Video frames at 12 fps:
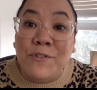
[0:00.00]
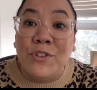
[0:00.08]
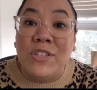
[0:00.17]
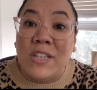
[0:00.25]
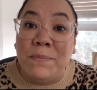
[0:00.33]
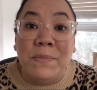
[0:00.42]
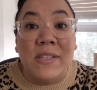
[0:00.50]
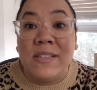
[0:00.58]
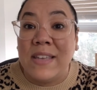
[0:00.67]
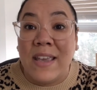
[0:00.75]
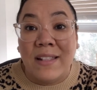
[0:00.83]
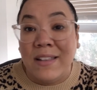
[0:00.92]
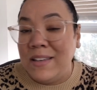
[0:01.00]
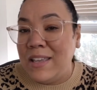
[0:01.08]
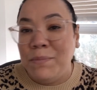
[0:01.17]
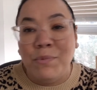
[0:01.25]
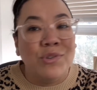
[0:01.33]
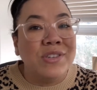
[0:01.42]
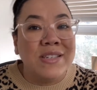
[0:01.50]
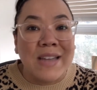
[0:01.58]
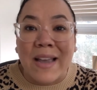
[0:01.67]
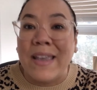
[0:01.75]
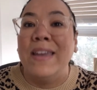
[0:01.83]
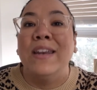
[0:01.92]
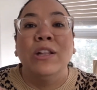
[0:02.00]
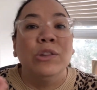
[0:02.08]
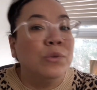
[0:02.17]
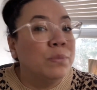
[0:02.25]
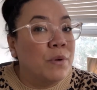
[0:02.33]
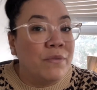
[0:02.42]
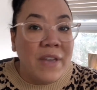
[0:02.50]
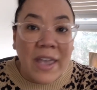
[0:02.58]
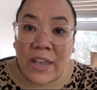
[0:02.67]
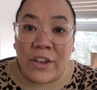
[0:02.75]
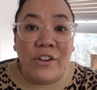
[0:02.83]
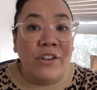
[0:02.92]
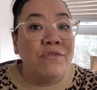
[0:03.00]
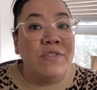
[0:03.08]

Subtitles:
to tip the scale and keep you stuck in a loop of anger,